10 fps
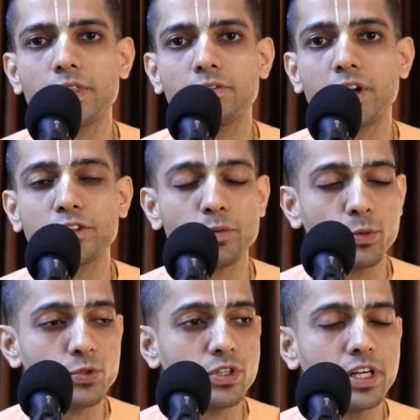We are
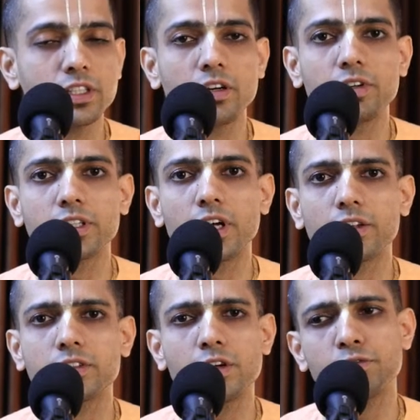supposed to read the
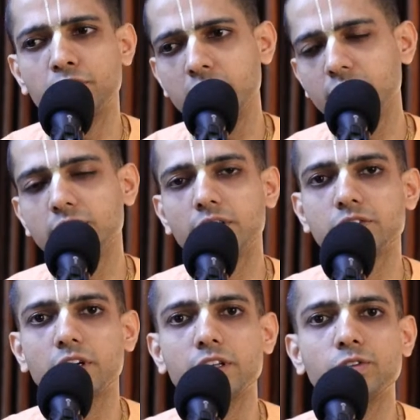Vedas. They have finished their
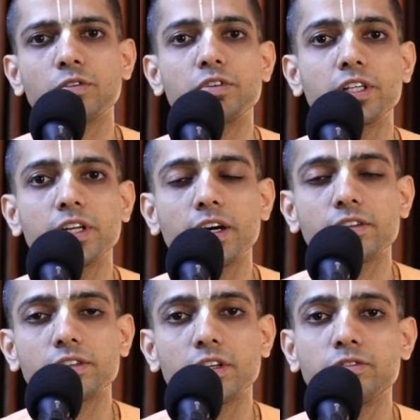studies of
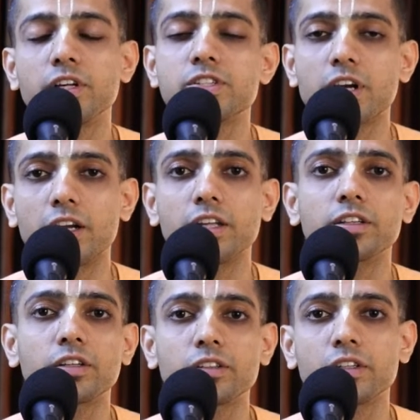Vedas if they are chanting
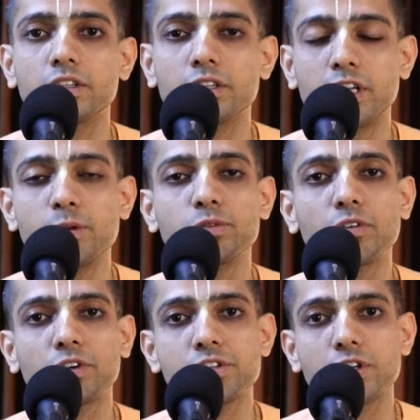the names
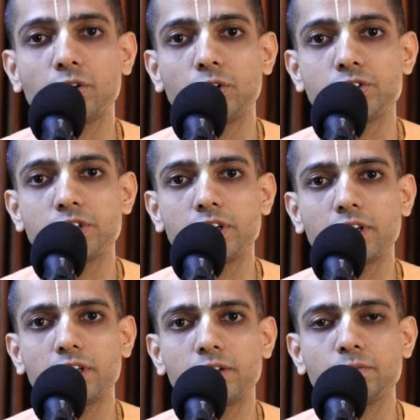of Krishna
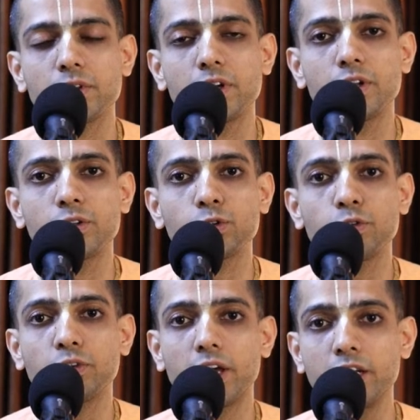constantly. So
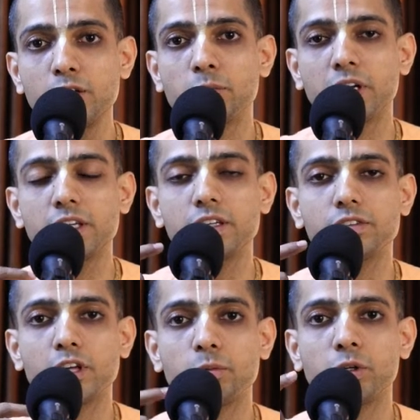if anybody
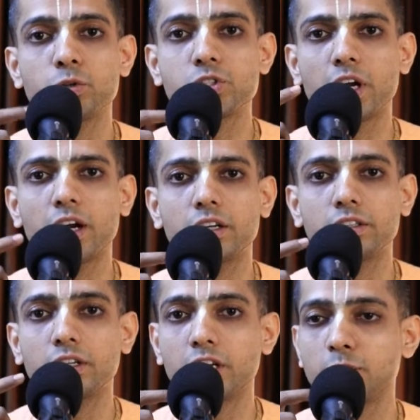is able to
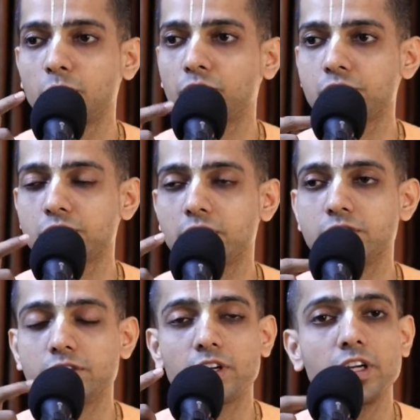chant the name of Krishna is
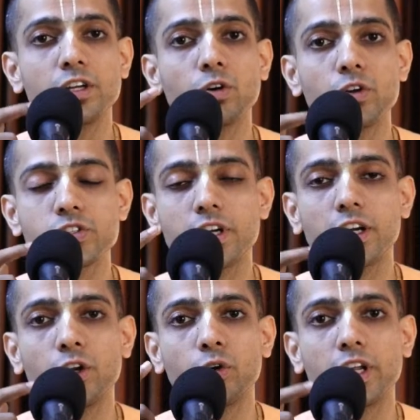descending
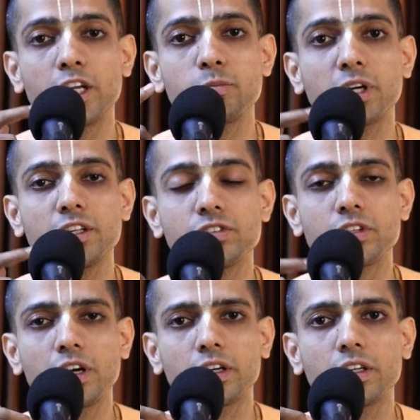constantly on anybody's
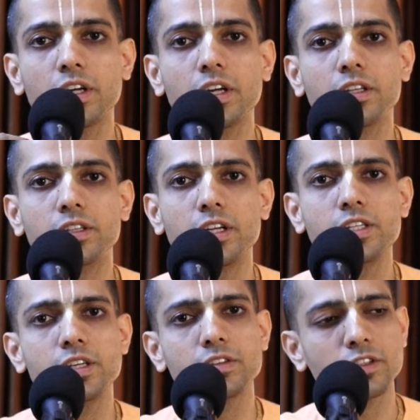tongue, then
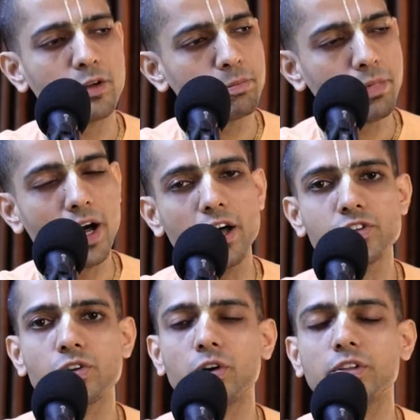he has
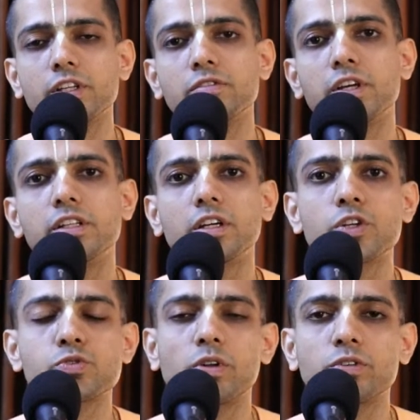surpassed all these Vedic
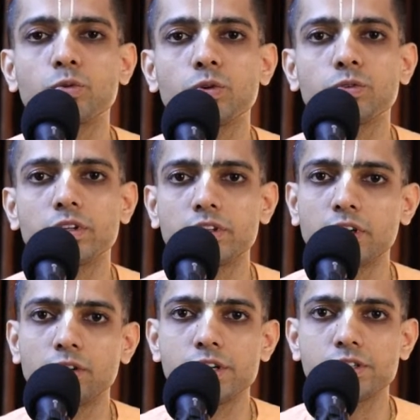rituals, rules and
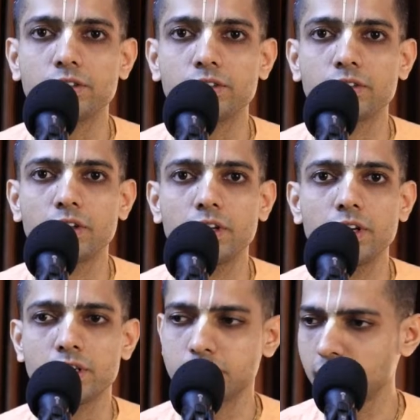regulations.
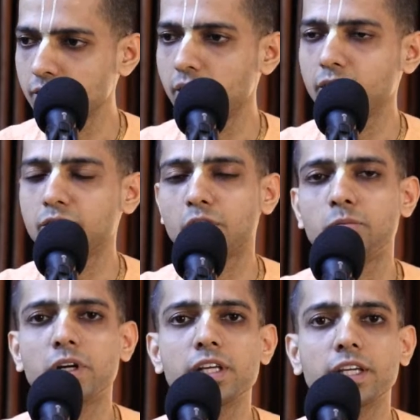Just like if
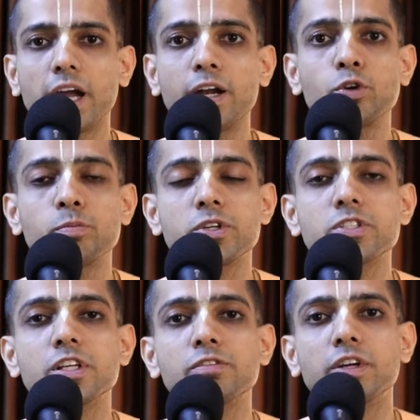somebody can do
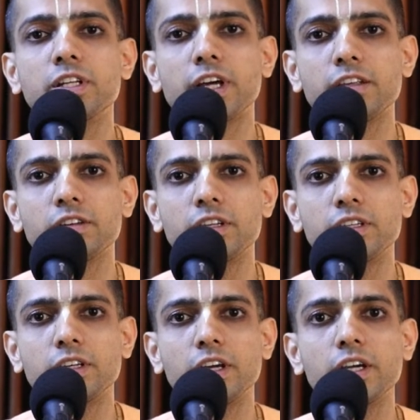business very
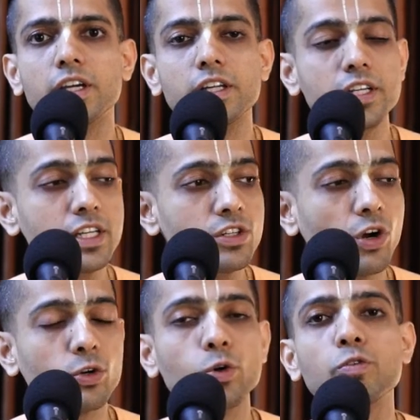nicely, he need
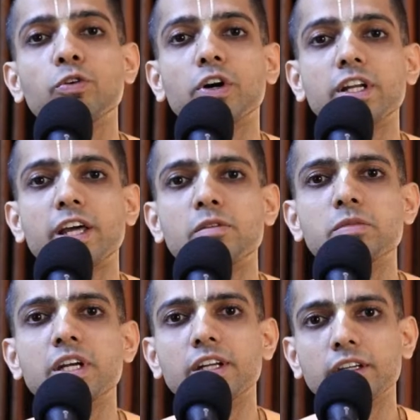not go for an
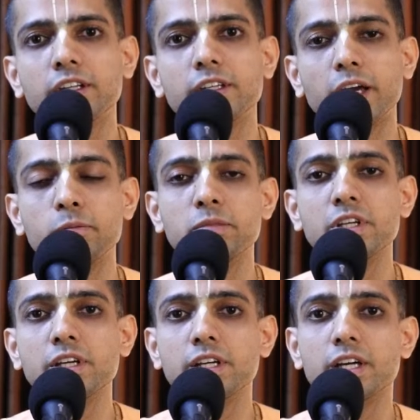MBA degree.
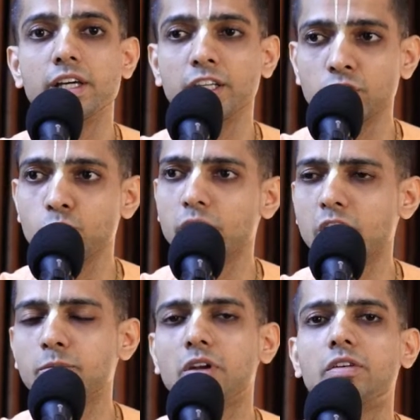MBA is to
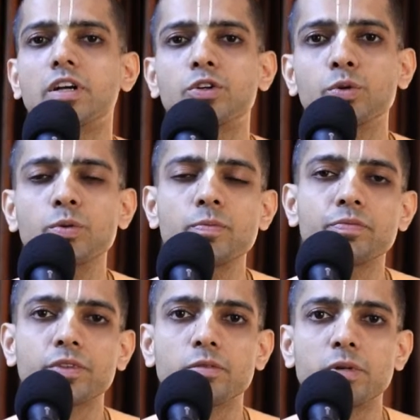enable one to
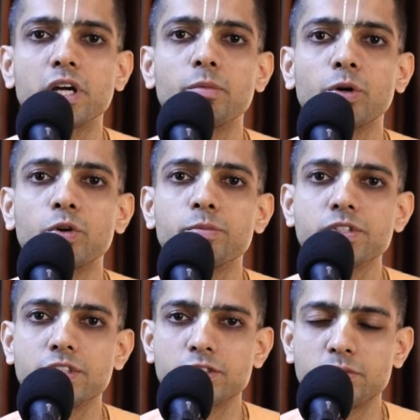become a good
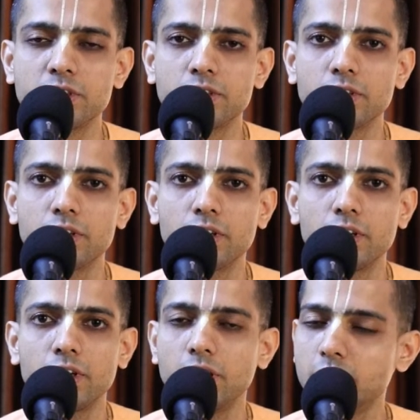businessman.
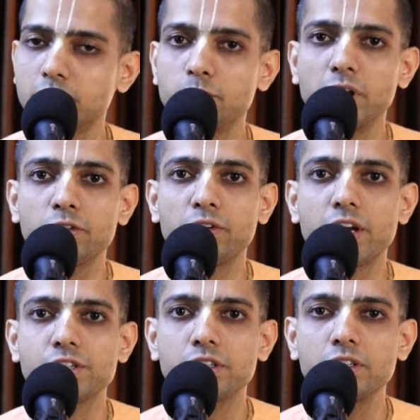In a similar
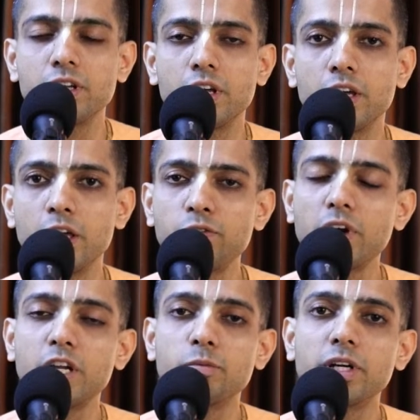fashion, if
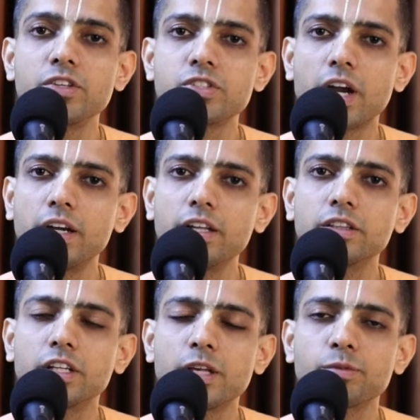anybody is
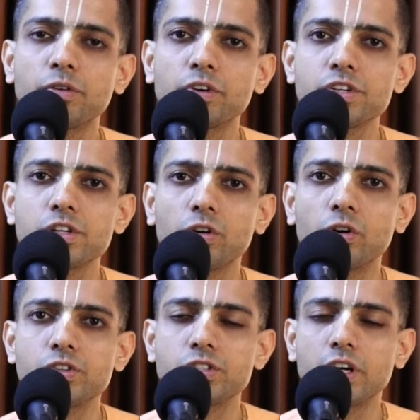chanting the names of Krishna
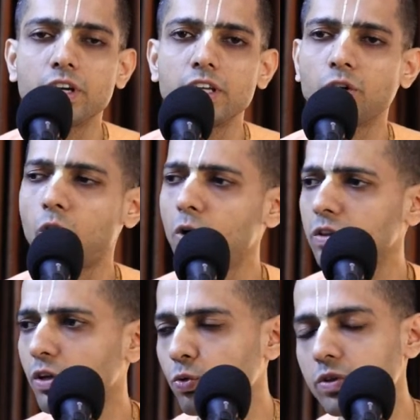constantly, all
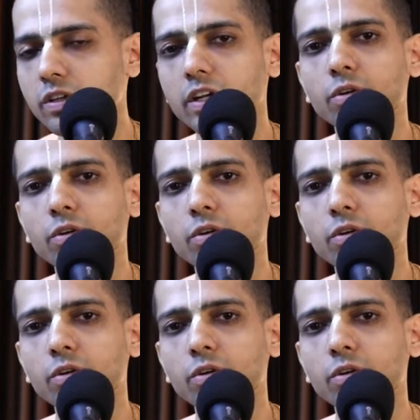the rules and